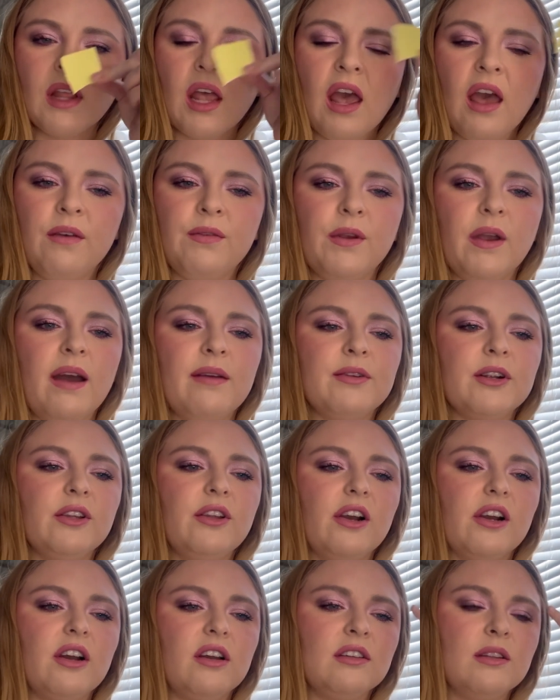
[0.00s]
If you ever
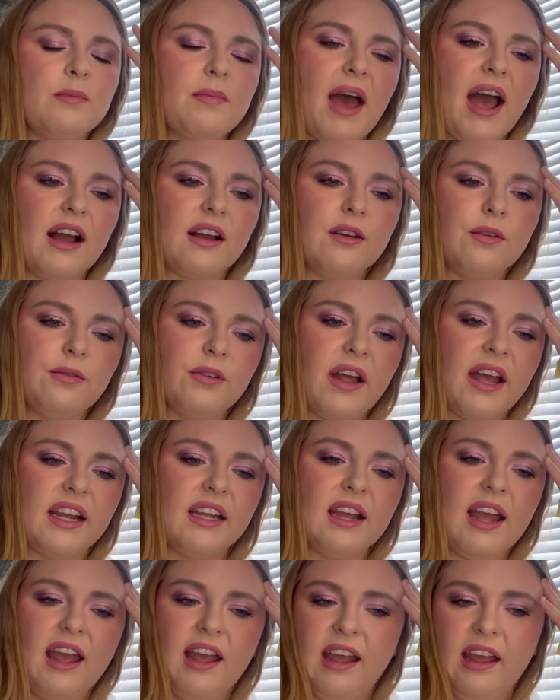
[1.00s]
look on the back of
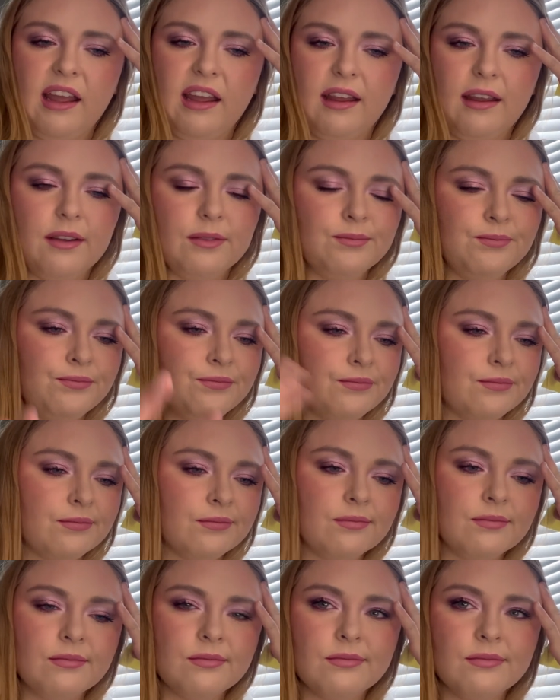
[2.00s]
like a,
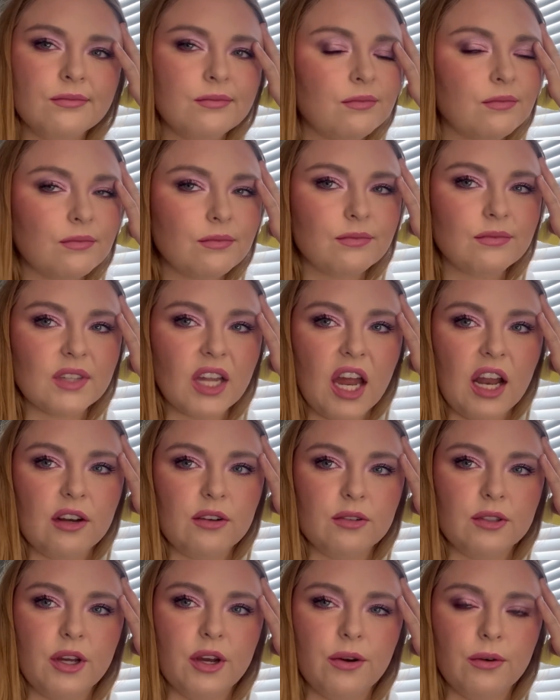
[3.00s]
I
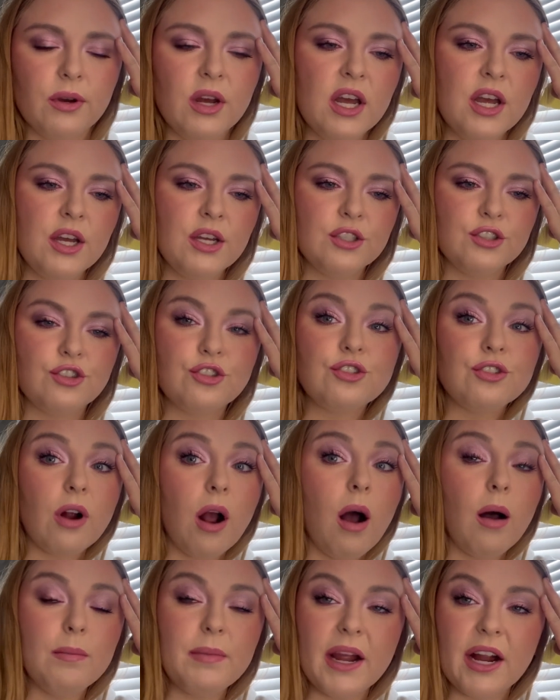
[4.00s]
don't know,
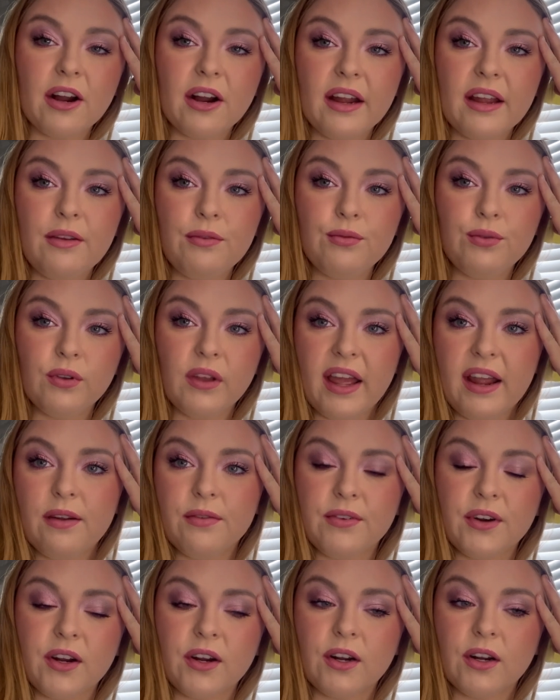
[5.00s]
strawberry
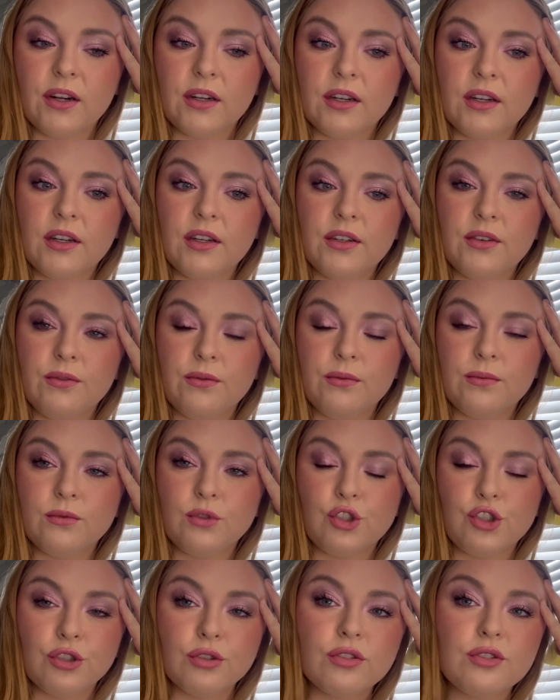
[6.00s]
flavored
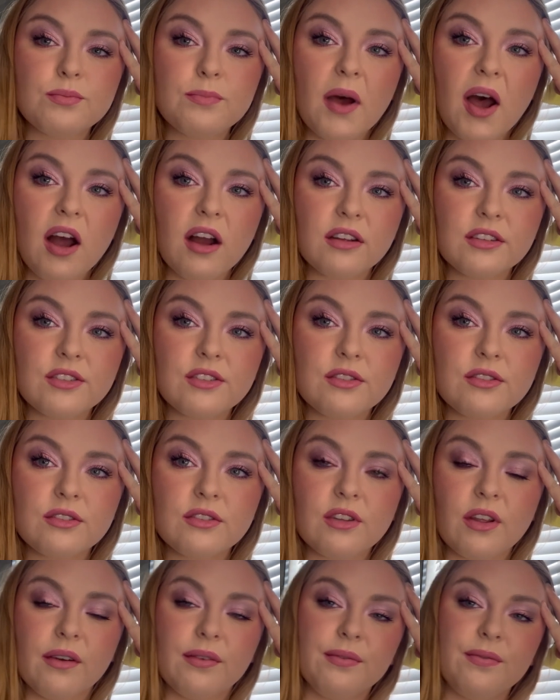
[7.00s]
juice box,
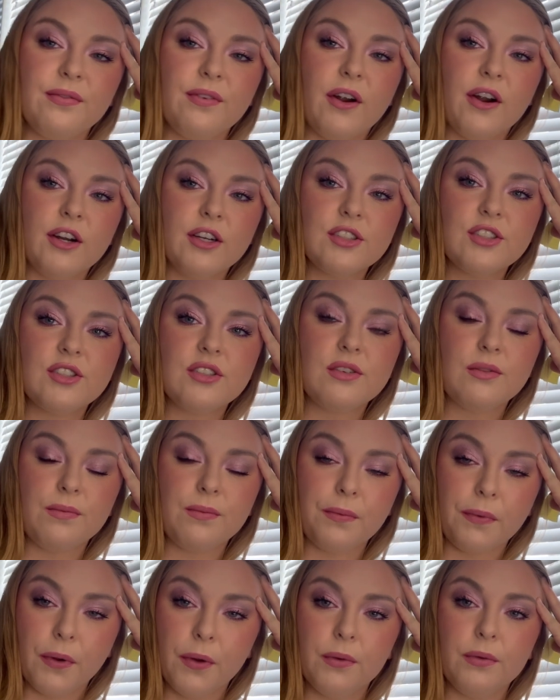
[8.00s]
the first
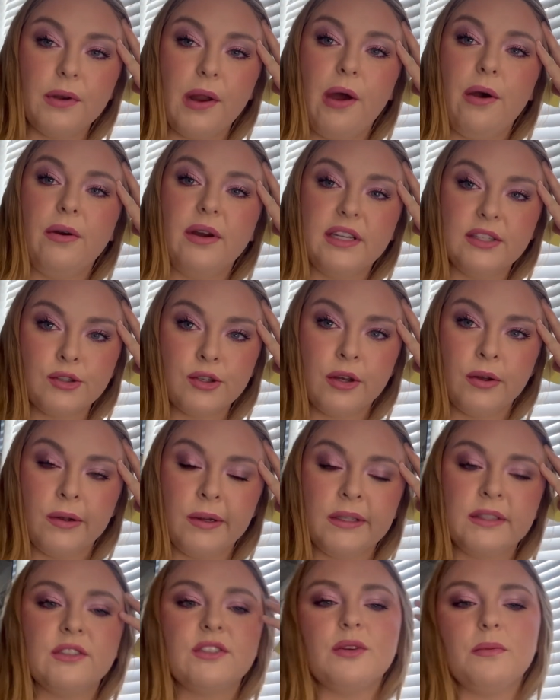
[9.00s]
fruit note is
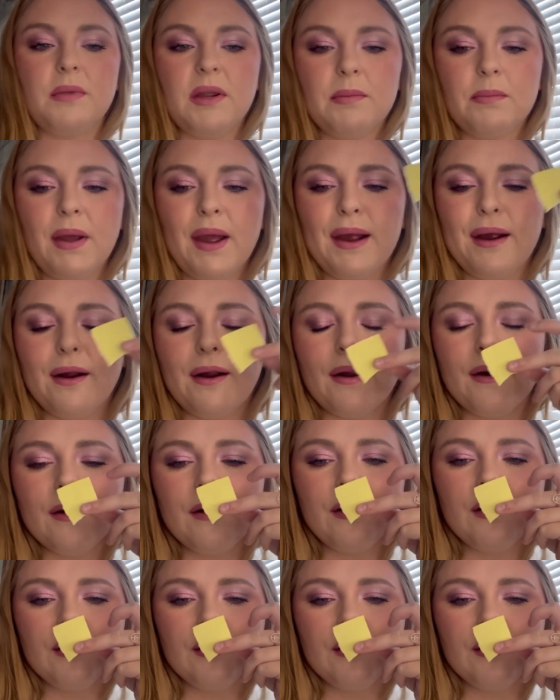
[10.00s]
going to be pear,